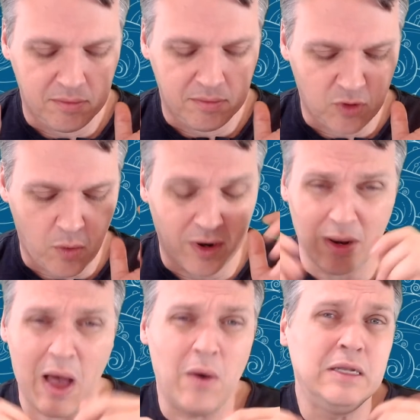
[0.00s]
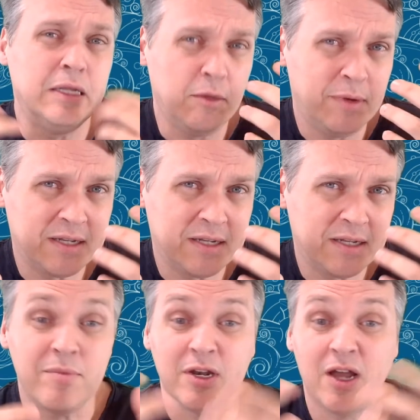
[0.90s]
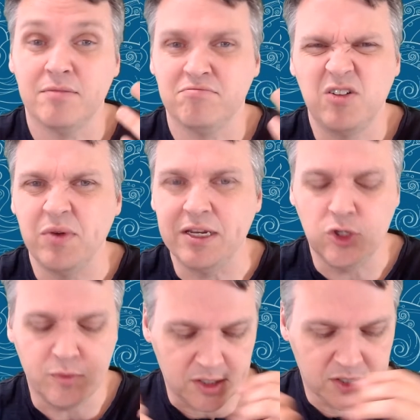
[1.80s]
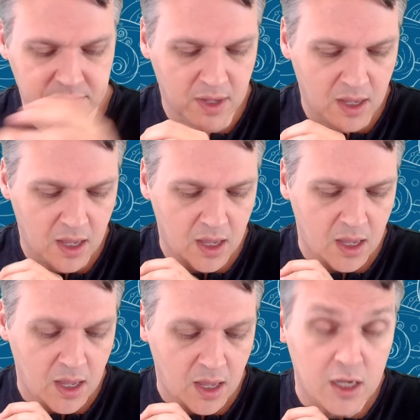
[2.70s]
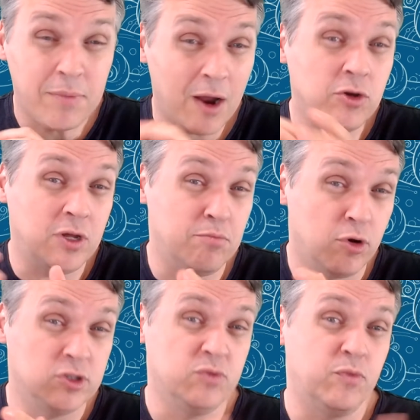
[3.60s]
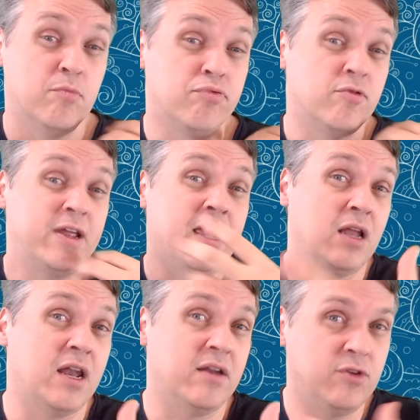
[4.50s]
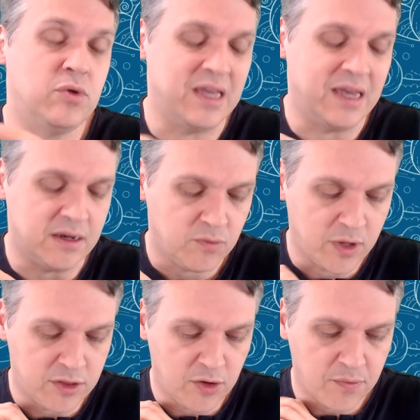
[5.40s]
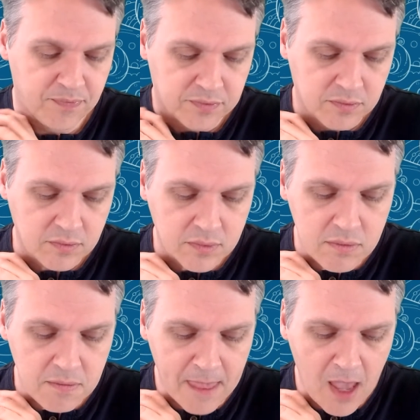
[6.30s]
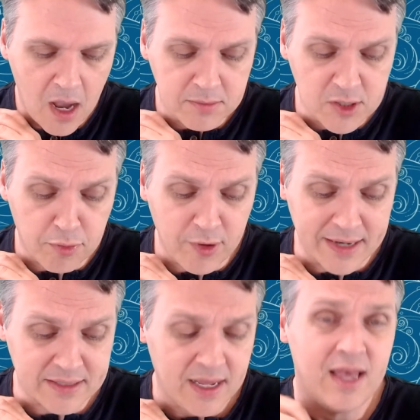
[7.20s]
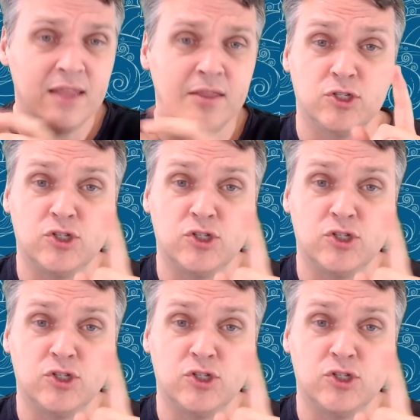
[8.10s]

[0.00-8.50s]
so I want to allow a little bit of time, but don't need too much, compared to in person where you're bringing a lot of new kit with you. So print, there's a